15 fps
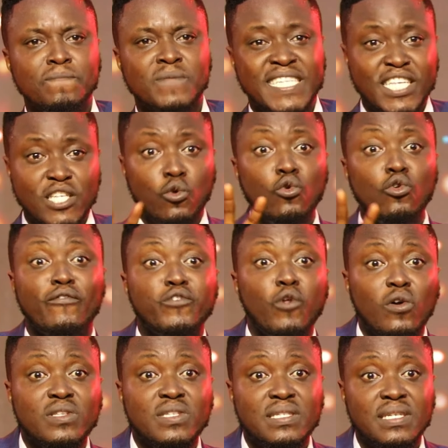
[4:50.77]
a school of
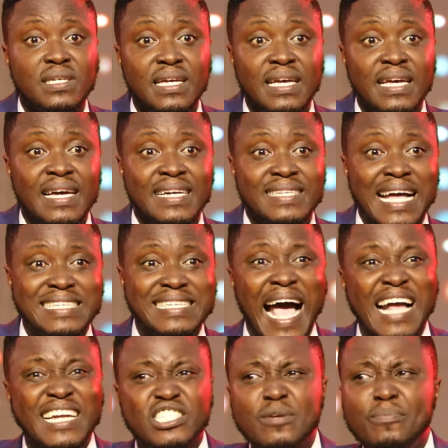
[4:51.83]
thoughts
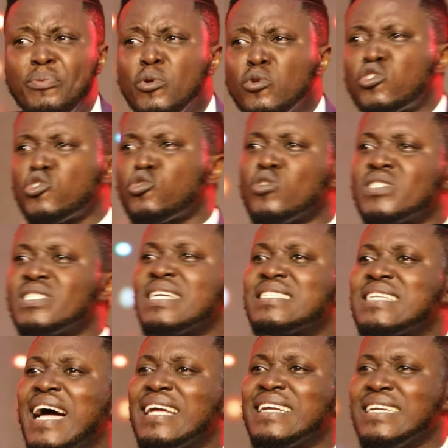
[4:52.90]
attributes to
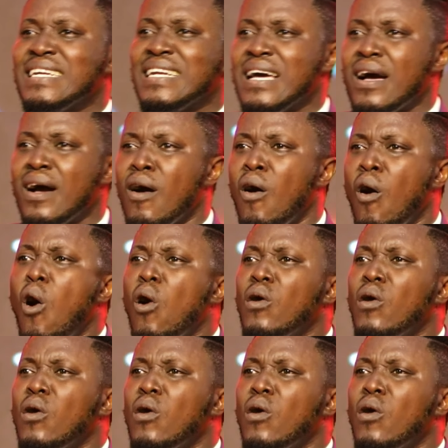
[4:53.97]
Satan all the